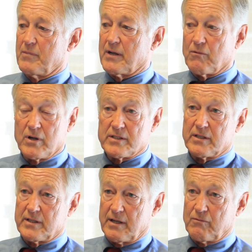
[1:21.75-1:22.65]
But it
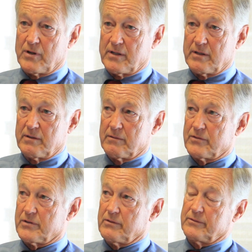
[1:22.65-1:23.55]
wasn't that way.
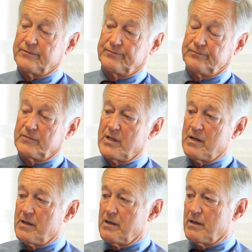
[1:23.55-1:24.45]
So,
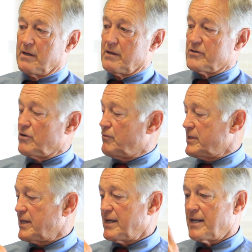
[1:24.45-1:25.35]
so
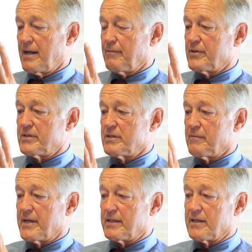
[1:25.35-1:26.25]
when that happens,
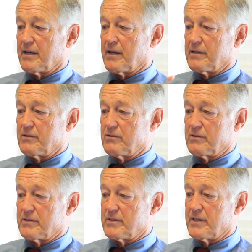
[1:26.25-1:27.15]
the main thing I
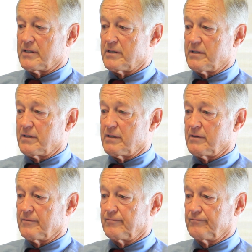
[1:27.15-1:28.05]
do is just
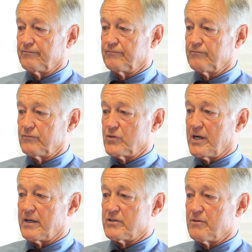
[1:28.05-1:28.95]
uh,
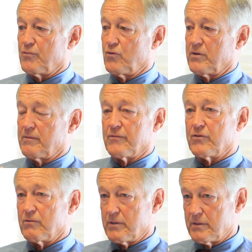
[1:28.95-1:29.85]
try to support him
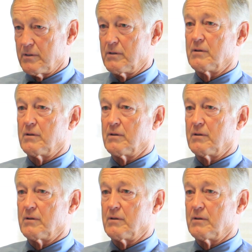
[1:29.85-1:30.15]
through it.